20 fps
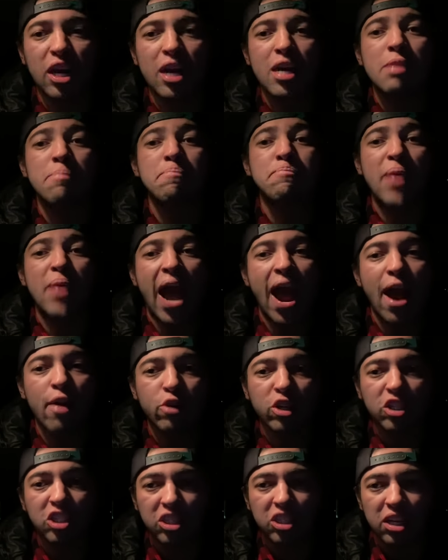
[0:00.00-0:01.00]

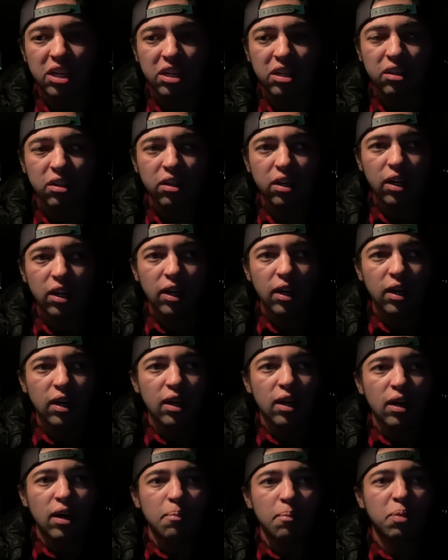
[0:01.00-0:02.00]
embarrassing
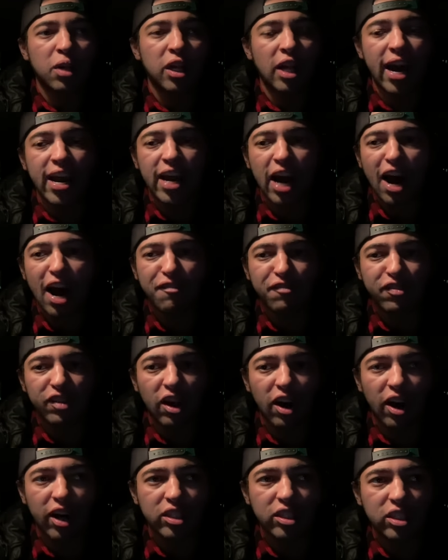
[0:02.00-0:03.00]
playoff
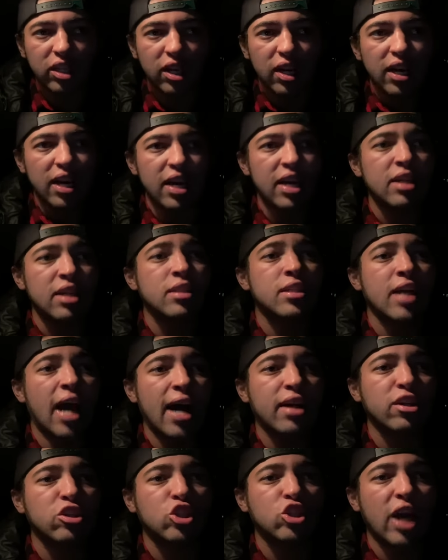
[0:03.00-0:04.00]
loss in
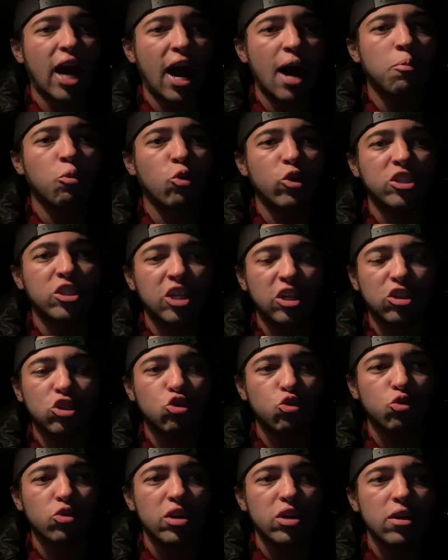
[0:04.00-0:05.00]
Dallas Cowboys
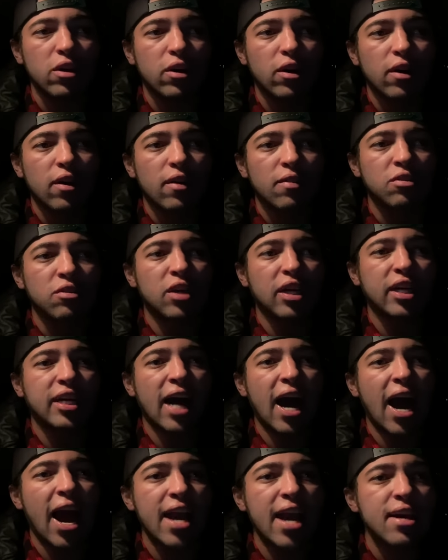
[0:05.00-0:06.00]
history. The
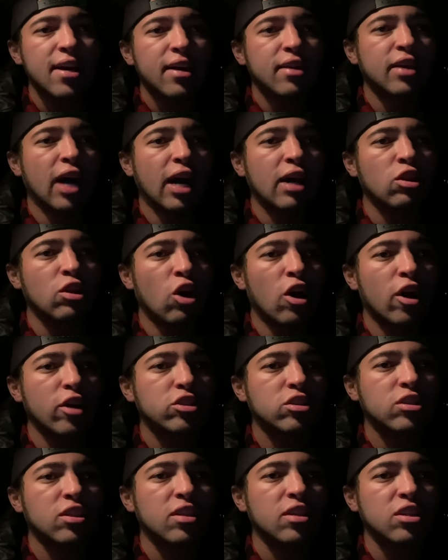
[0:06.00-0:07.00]
guy that
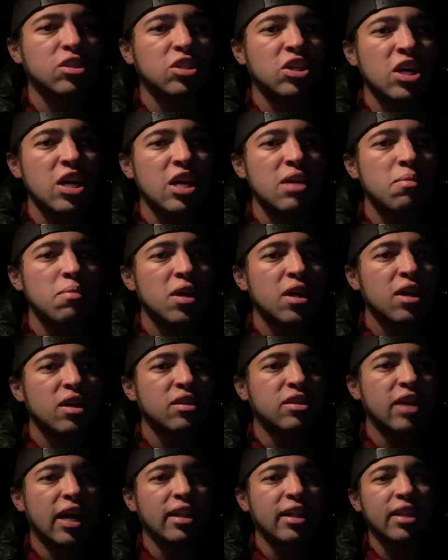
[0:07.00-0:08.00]
lost to the team
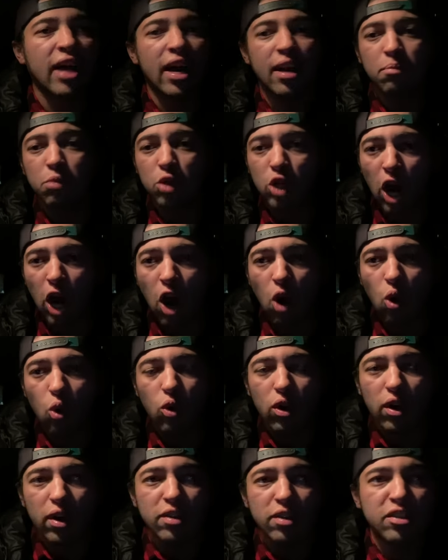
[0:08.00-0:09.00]
that let him go,
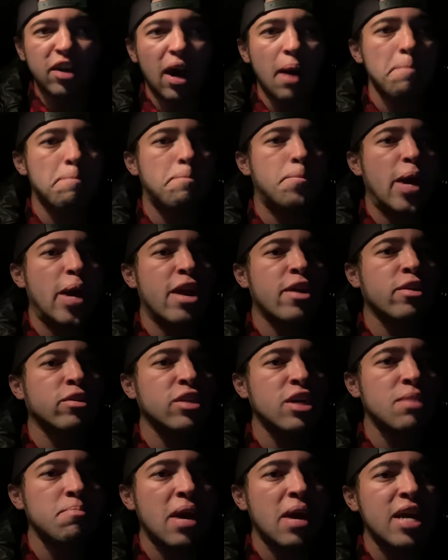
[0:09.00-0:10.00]
that
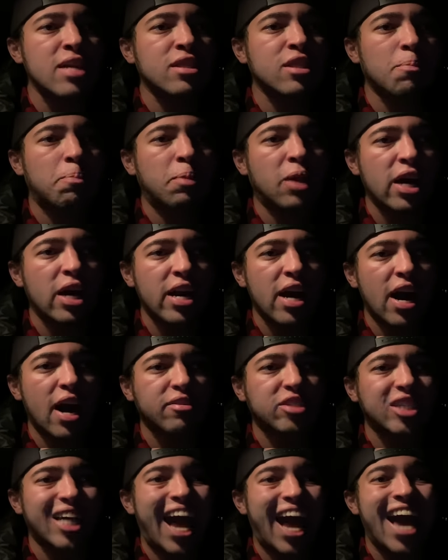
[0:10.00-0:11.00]
barely made the
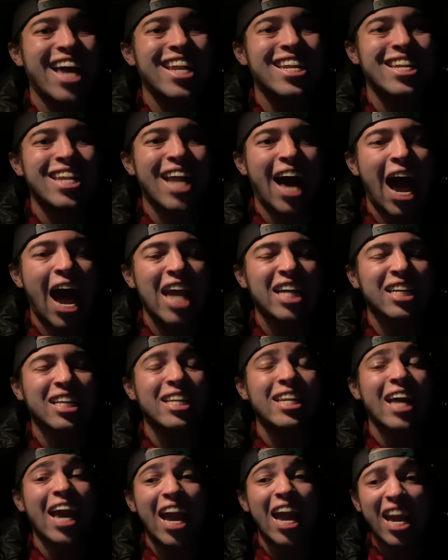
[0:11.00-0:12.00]
playoffs at
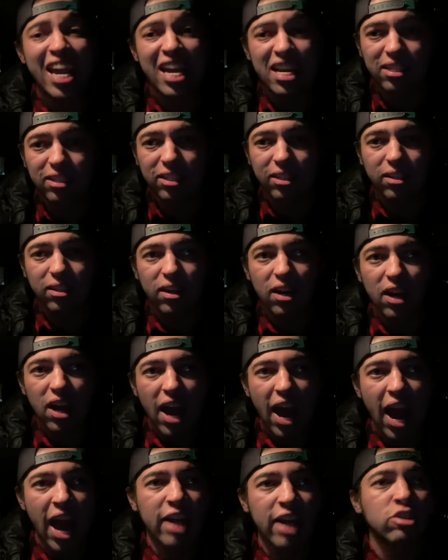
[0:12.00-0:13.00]
9-8
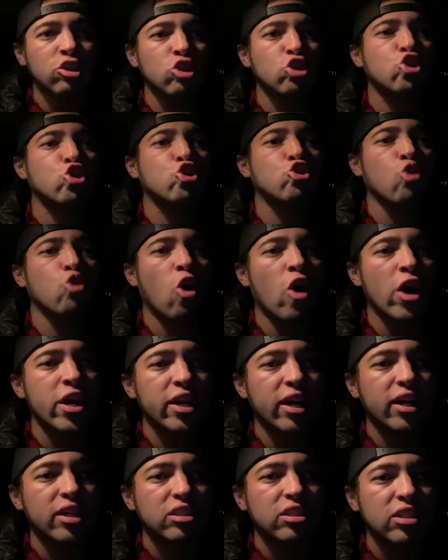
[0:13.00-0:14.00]
and destroyed
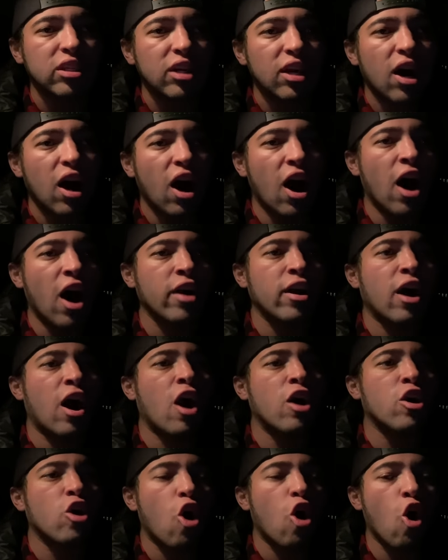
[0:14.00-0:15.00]
us on
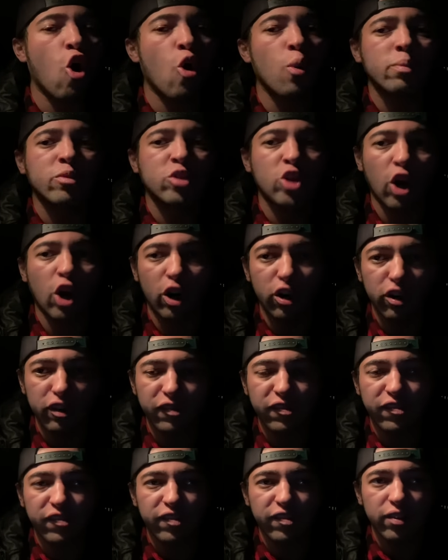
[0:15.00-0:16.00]
our home turf.
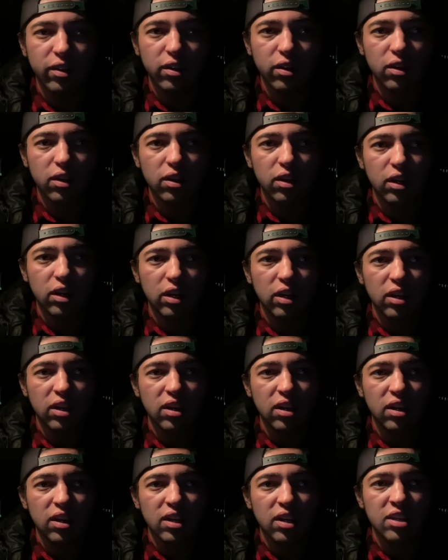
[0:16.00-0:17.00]

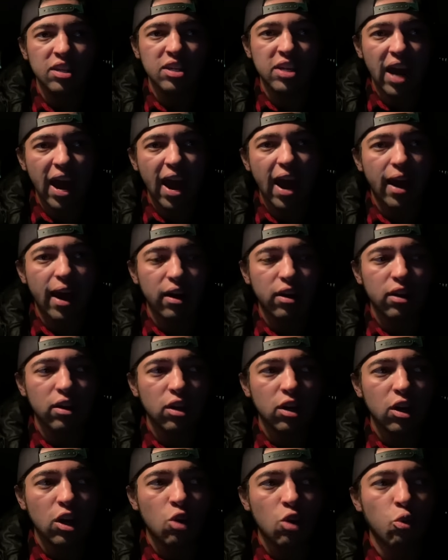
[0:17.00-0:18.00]
Yeah,
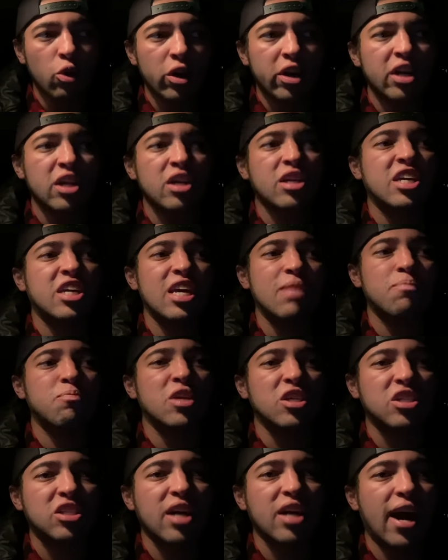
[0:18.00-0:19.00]
we're going to keep
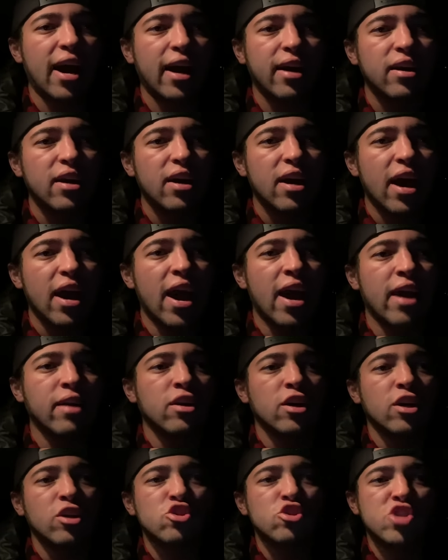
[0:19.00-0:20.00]
this guy. And
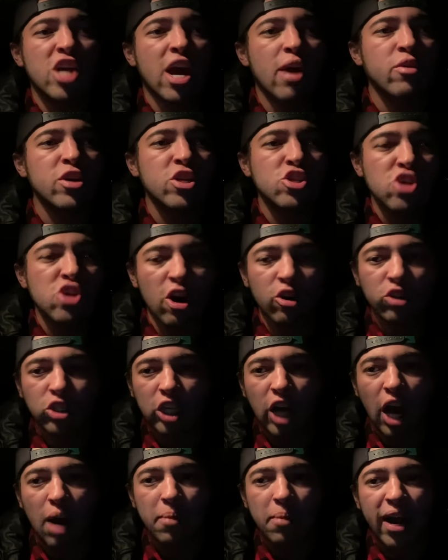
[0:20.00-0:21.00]
Jerry Jones
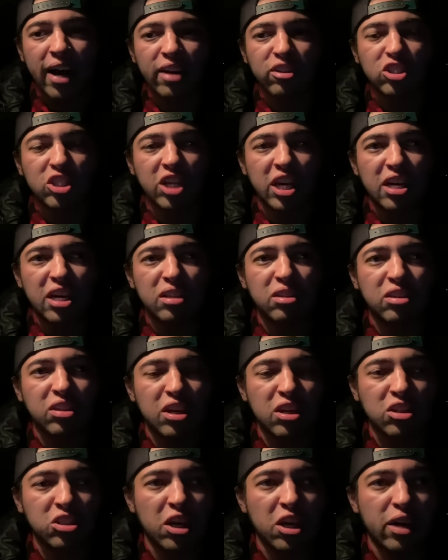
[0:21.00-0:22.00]
come out saying
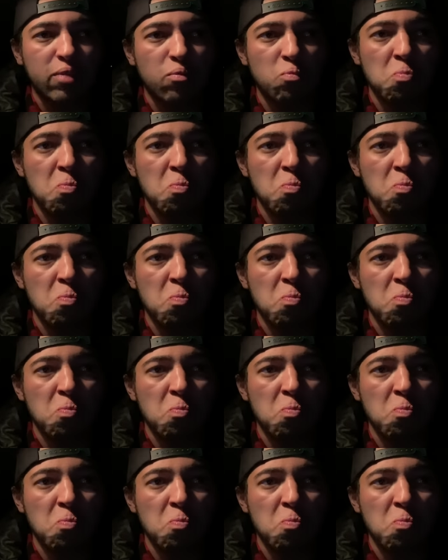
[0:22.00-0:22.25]
things like,